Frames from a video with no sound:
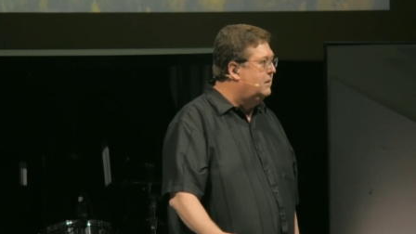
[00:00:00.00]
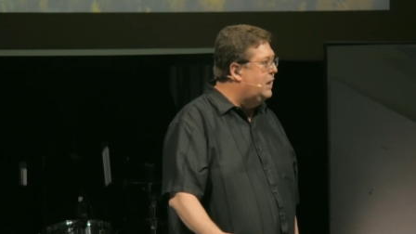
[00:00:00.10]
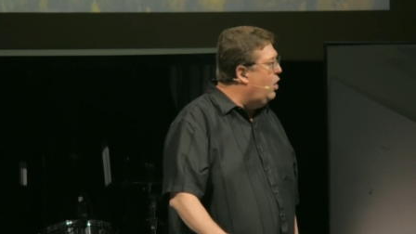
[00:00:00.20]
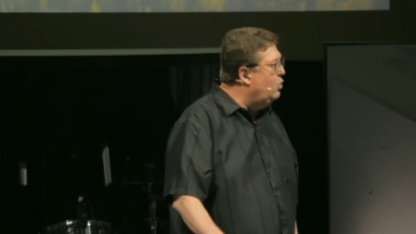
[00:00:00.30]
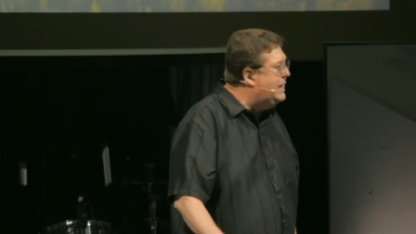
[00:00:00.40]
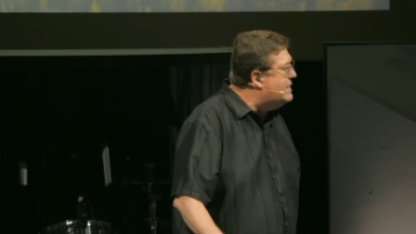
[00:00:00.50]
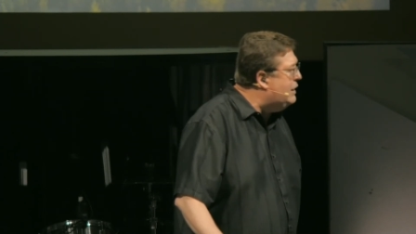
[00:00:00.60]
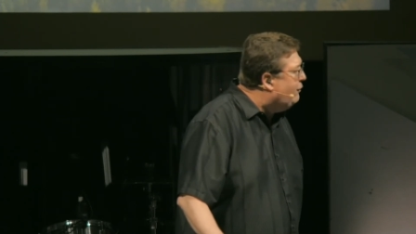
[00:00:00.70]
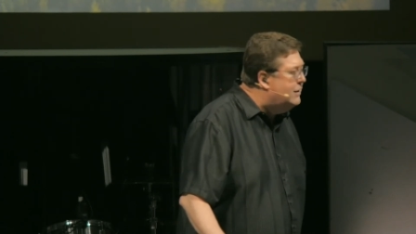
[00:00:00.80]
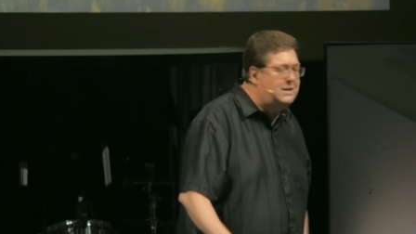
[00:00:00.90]
The only
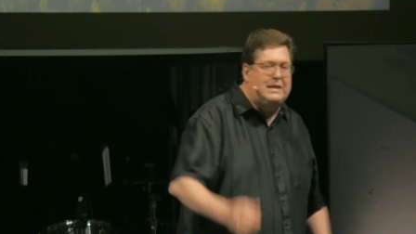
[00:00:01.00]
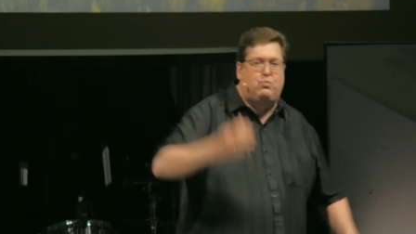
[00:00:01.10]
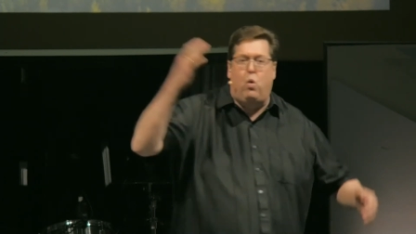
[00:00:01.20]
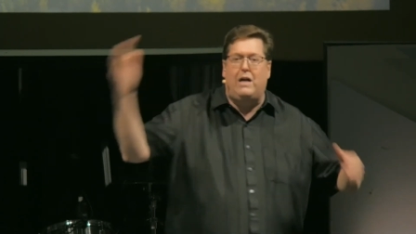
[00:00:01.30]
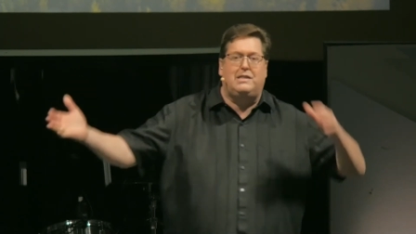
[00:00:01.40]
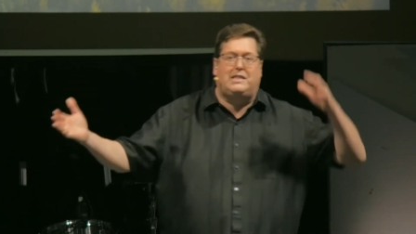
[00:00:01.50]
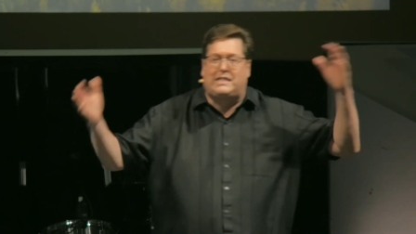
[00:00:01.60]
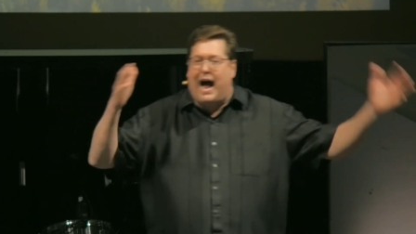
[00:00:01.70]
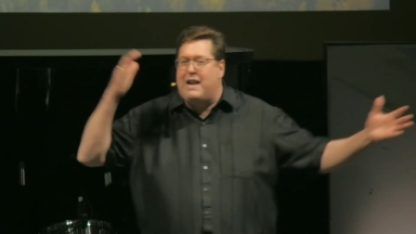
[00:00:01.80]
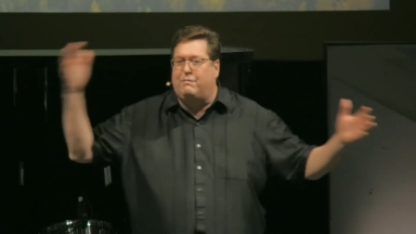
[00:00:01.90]
difference is what
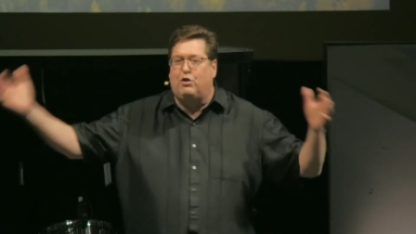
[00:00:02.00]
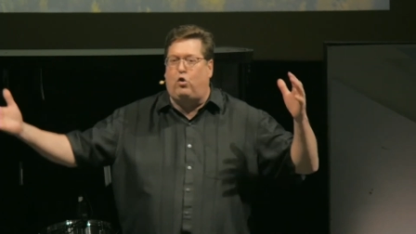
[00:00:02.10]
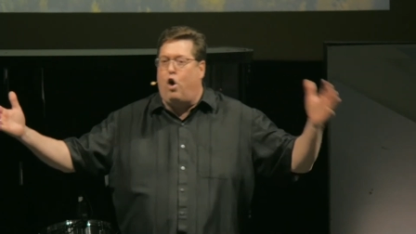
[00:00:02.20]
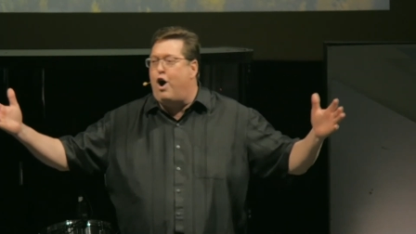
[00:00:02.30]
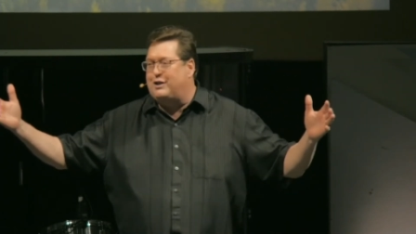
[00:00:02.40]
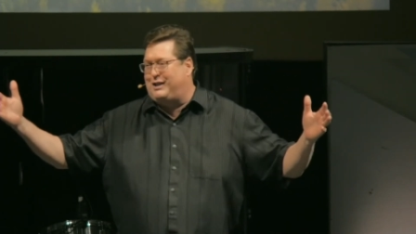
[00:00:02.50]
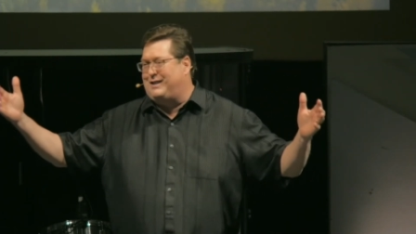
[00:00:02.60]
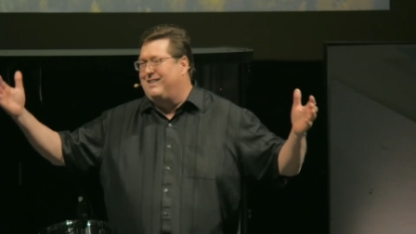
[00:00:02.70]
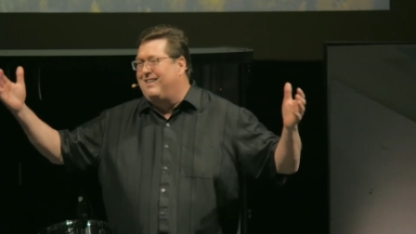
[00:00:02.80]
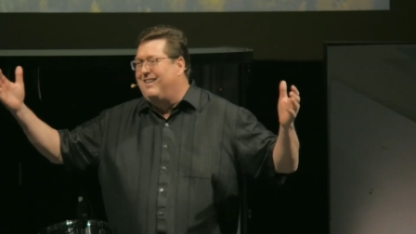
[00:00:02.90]
side of the
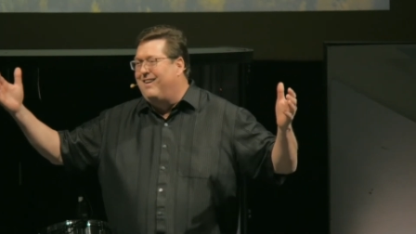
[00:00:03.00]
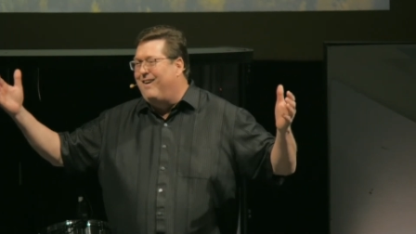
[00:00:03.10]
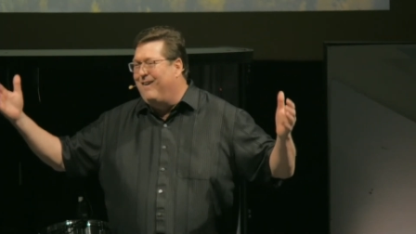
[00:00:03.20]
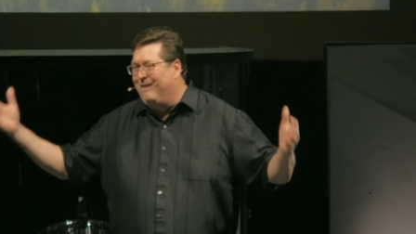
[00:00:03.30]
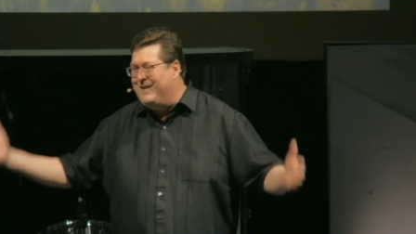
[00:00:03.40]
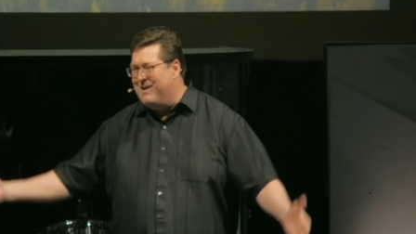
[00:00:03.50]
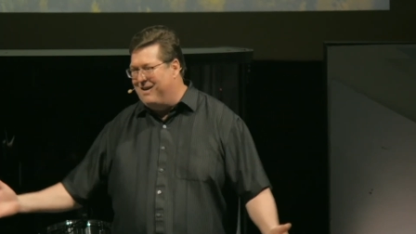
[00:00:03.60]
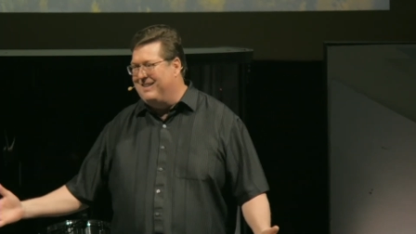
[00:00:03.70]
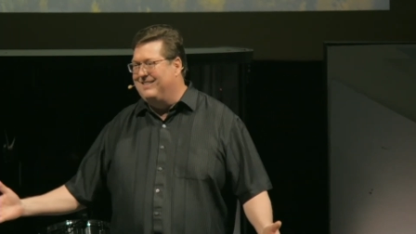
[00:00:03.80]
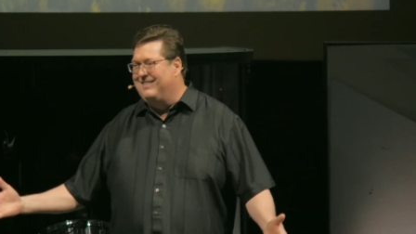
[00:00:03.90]
cross are we
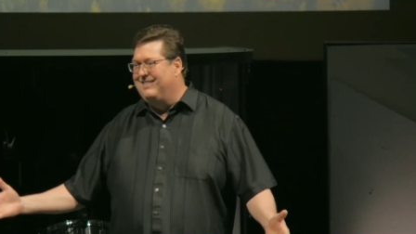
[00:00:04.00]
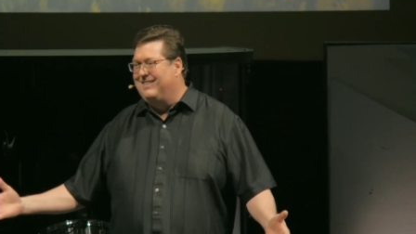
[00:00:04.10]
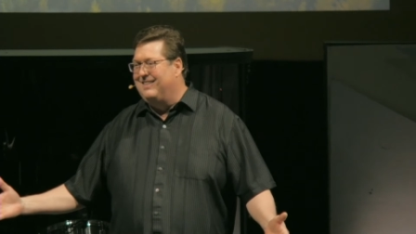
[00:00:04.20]
on?